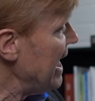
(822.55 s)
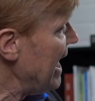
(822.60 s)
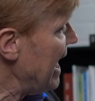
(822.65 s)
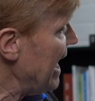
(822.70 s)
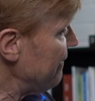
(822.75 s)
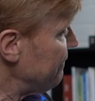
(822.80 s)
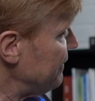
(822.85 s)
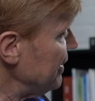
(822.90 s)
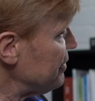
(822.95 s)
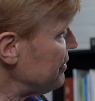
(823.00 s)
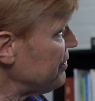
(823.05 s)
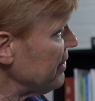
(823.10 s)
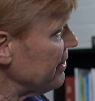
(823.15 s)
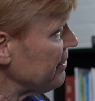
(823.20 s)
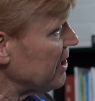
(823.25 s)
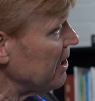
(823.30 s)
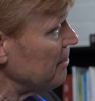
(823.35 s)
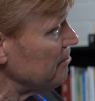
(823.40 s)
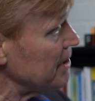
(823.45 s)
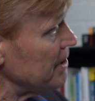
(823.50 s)
At this
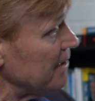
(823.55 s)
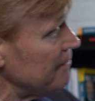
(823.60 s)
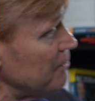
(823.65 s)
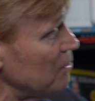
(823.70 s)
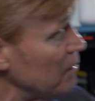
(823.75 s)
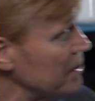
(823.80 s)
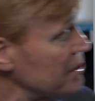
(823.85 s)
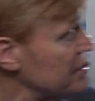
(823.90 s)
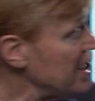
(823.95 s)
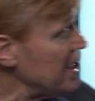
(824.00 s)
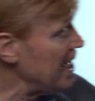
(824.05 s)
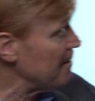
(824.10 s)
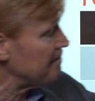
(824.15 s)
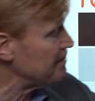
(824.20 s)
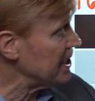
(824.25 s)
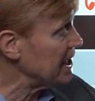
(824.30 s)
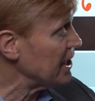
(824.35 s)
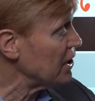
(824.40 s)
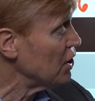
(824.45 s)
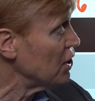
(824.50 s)
income level, what's
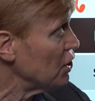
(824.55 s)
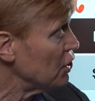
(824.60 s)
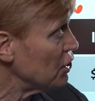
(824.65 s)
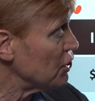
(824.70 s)
happening,